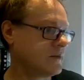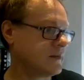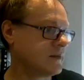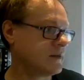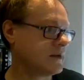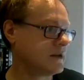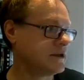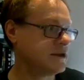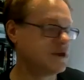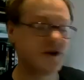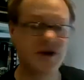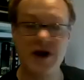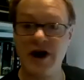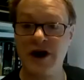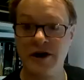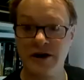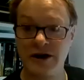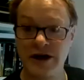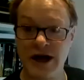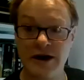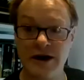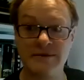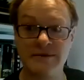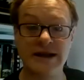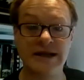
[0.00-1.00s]
You can't
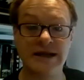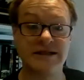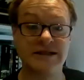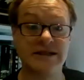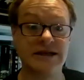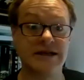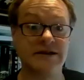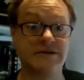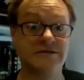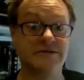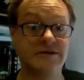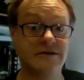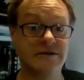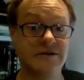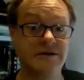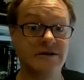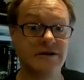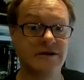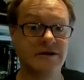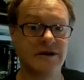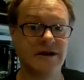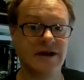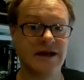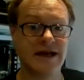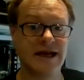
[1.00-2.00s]
go into.
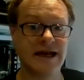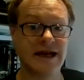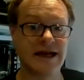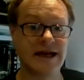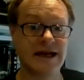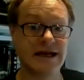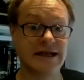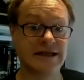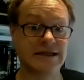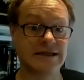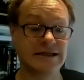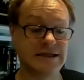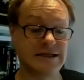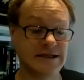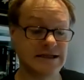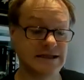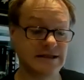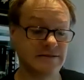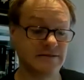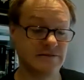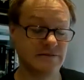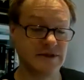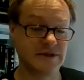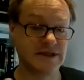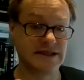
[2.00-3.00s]
It
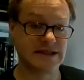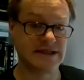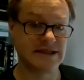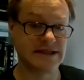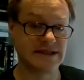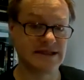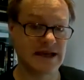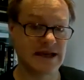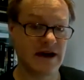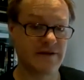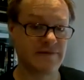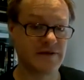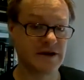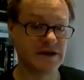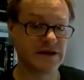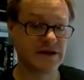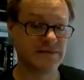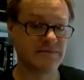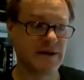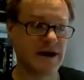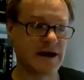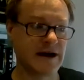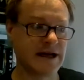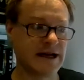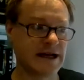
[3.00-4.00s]
was discovered
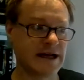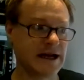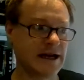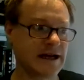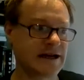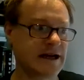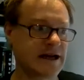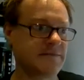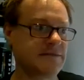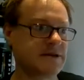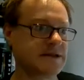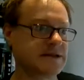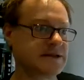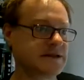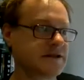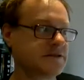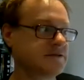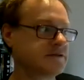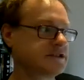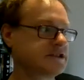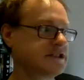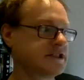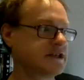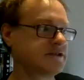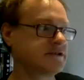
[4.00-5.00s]
by a couple of
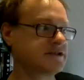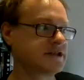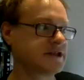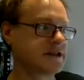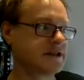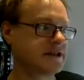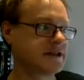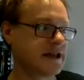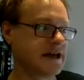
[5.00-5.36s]
school children.